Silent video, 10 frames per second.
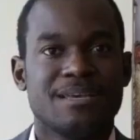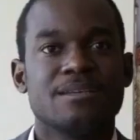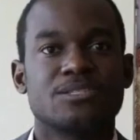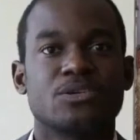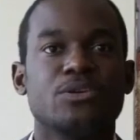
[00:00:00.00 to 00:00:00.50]

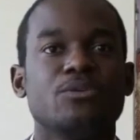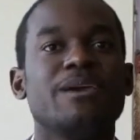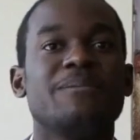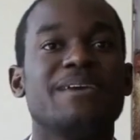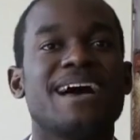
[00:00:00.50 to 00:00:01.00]
So you may
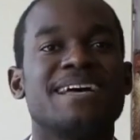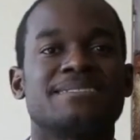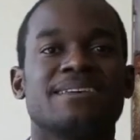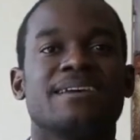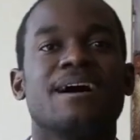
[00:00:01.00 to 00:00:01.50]
be
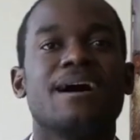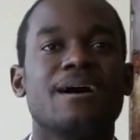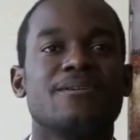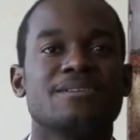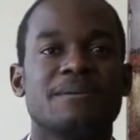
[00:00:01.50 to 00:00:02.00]
asking,
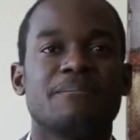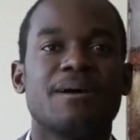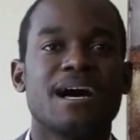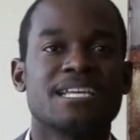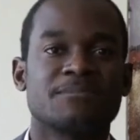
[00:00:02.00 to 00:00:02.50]
how is it
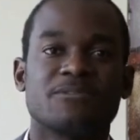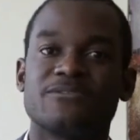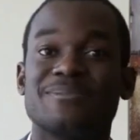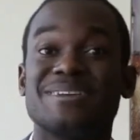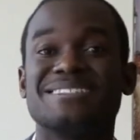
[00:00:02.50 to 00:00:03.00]
possible for
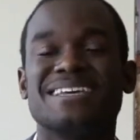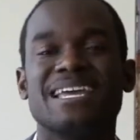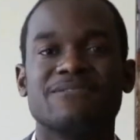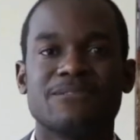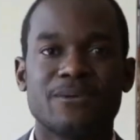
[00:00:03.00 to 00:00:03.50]
me to
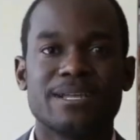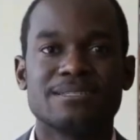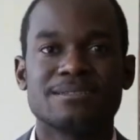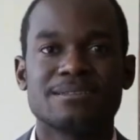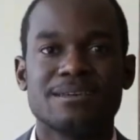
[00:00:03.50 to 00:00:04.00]

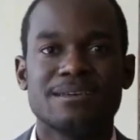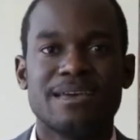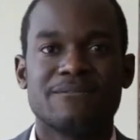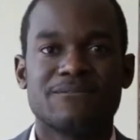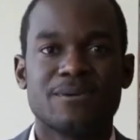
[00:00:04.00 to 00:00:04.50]
influence
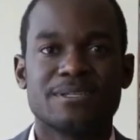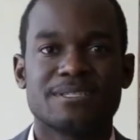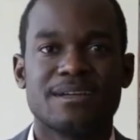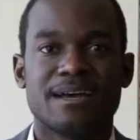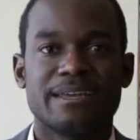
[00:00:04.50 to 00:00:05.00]
an
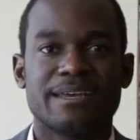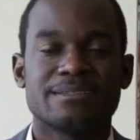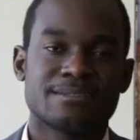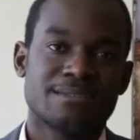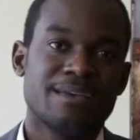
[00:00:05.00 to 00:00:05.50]

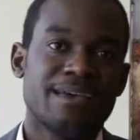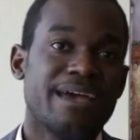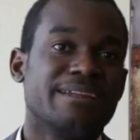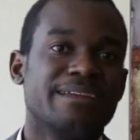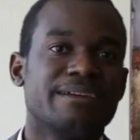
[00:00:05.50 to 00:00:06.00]
audience?
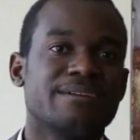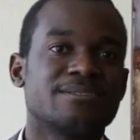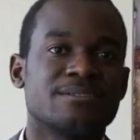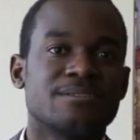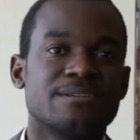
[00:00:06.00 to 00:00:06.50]
And
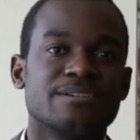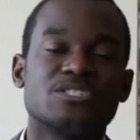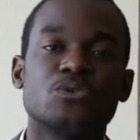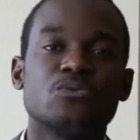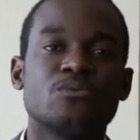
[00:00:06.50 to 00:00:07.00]
there's
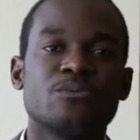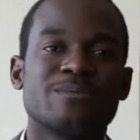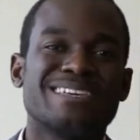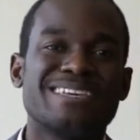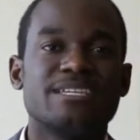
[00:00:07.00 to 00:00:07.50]
two
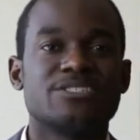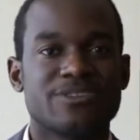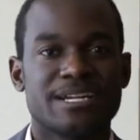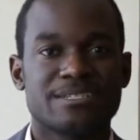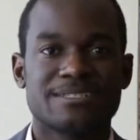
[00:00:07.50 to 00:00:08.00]
key
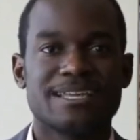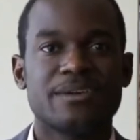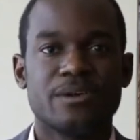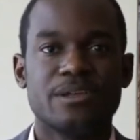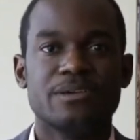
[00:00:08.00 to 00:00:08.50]
strategies that you
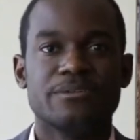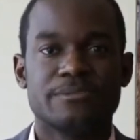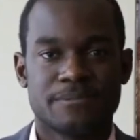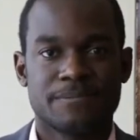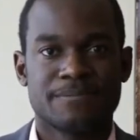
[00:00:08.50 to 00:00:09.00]
can use.